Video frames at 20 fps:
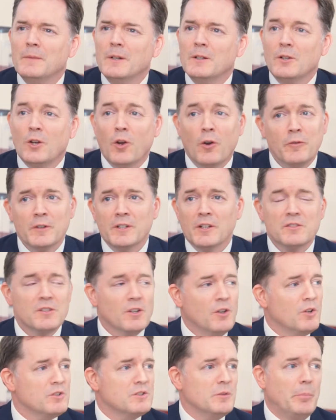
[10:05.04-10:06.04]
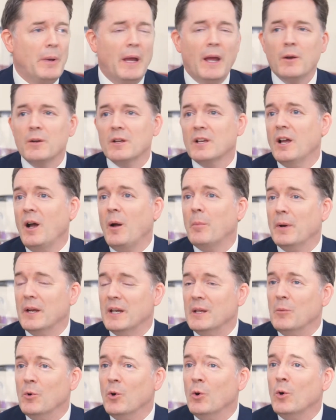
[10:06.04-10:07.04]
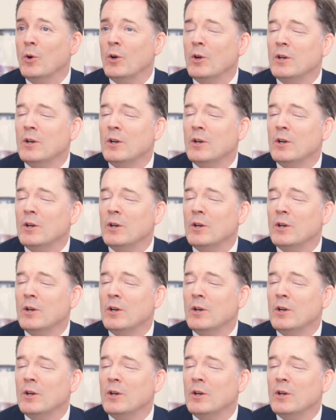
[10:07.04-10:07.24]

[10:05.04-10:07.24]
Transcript: and coffee doesn't cost £1 a cup anymore.